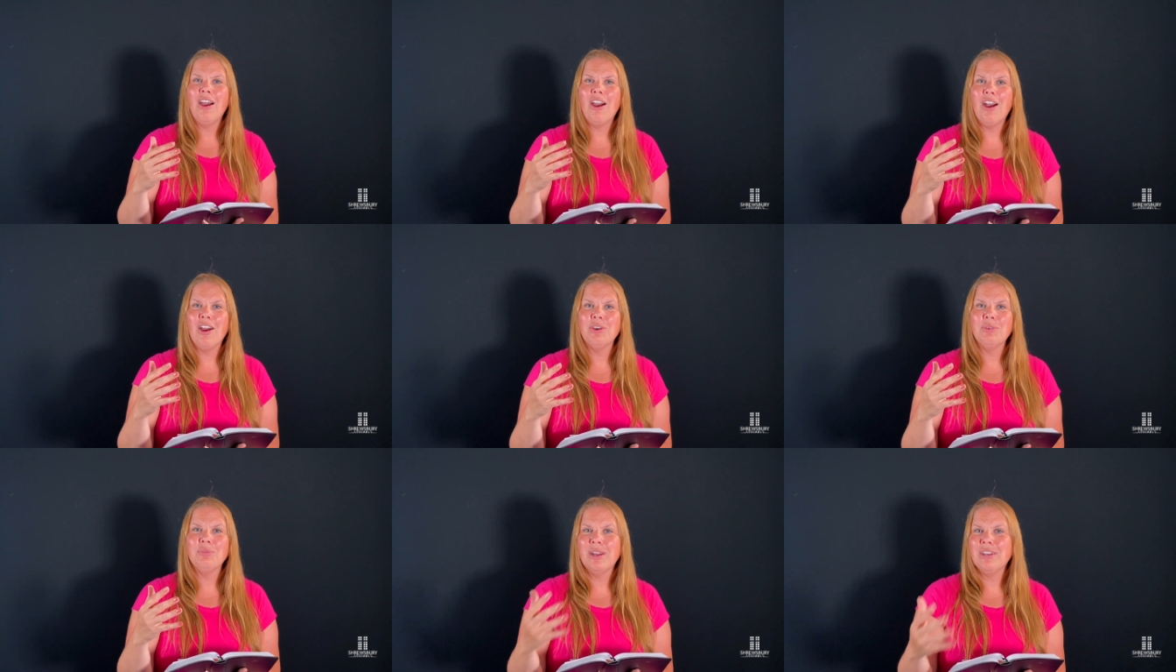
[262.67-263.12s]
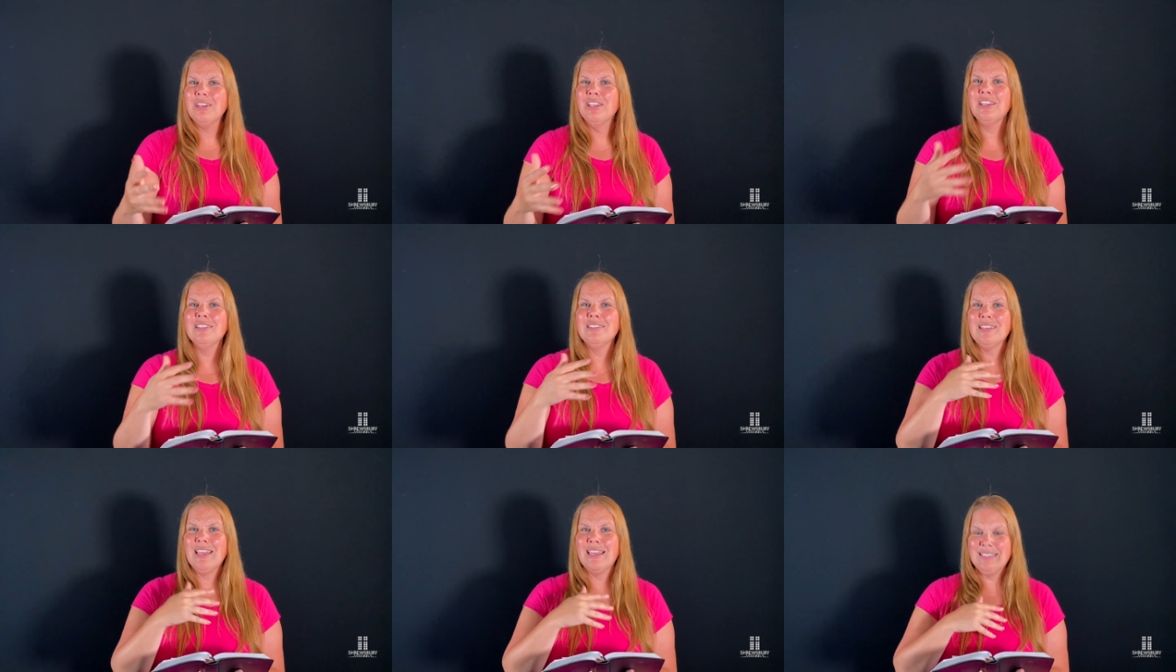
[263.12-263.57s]
are
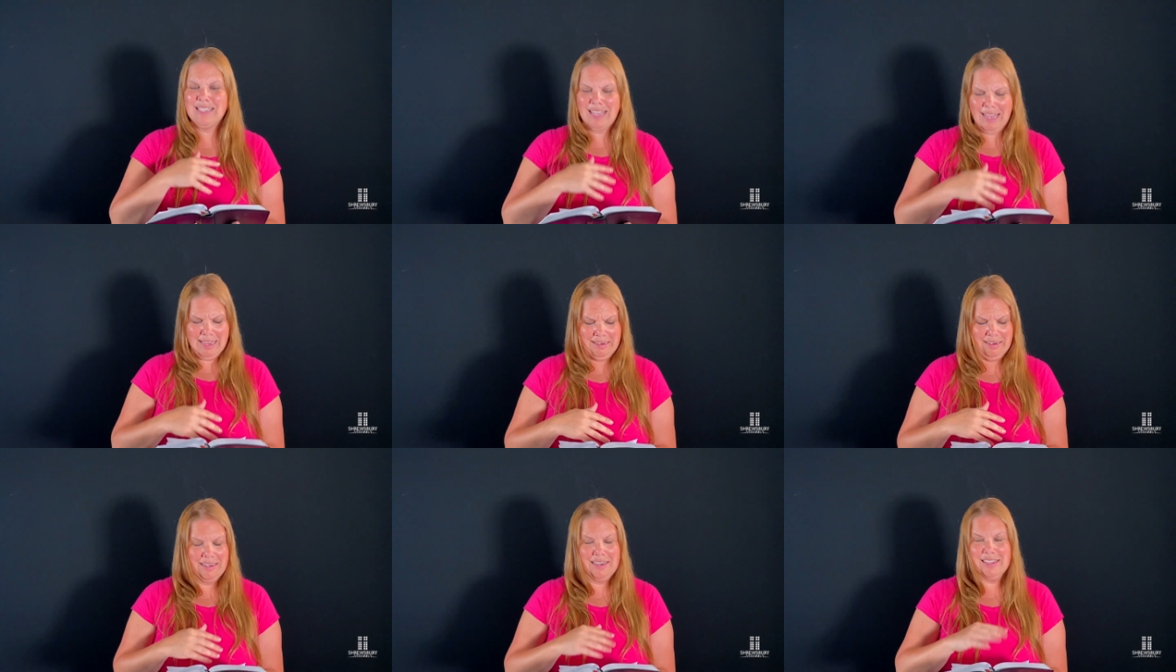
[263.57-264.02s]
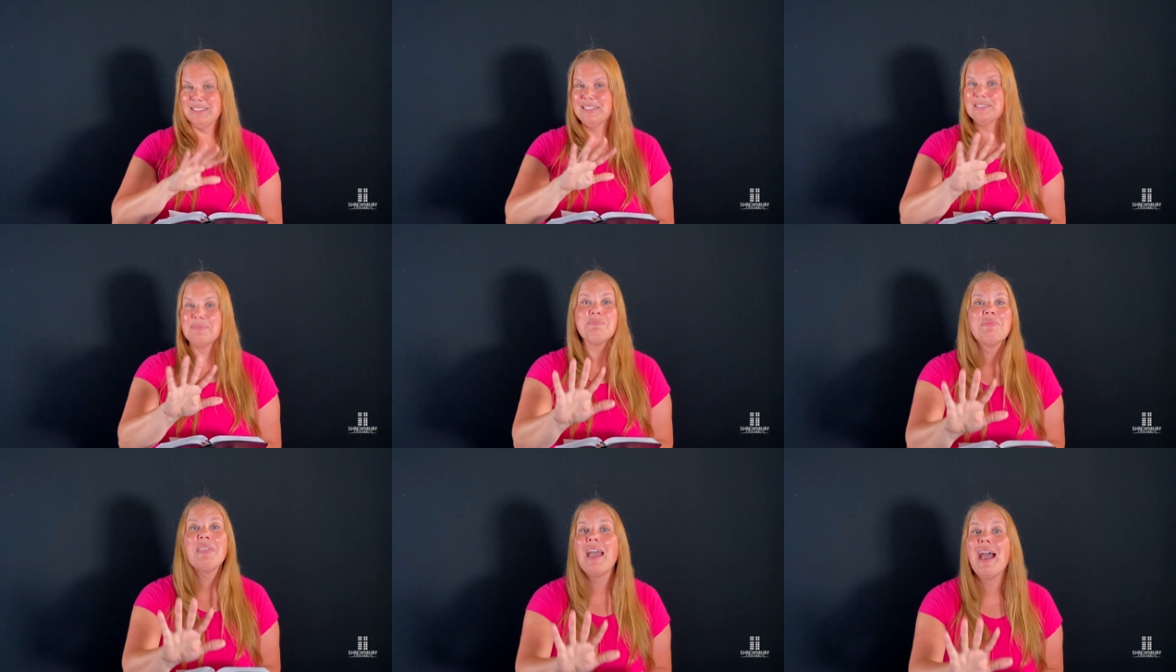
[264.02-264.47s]
running as
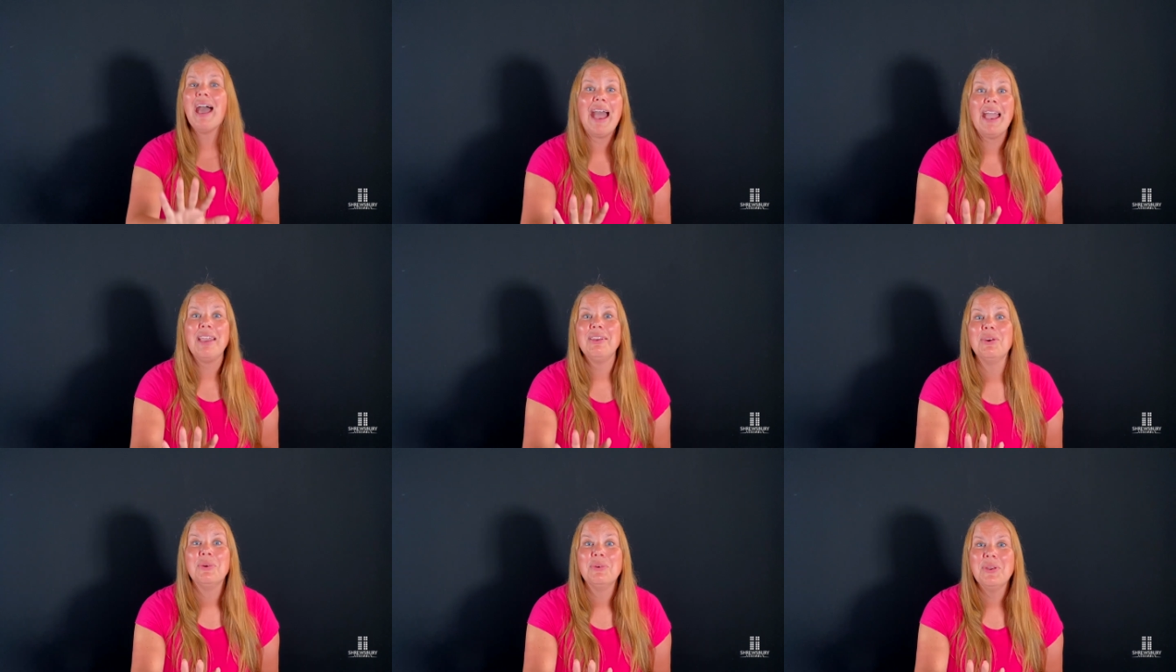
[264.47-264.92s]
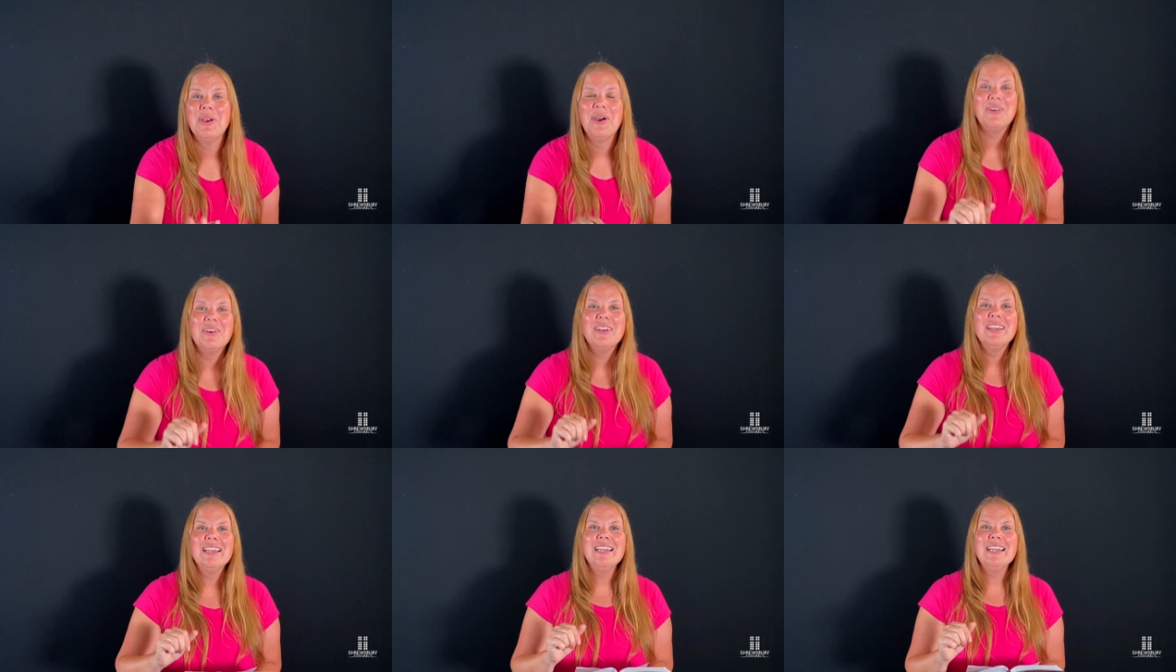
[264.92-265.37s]
candidates. I don't know.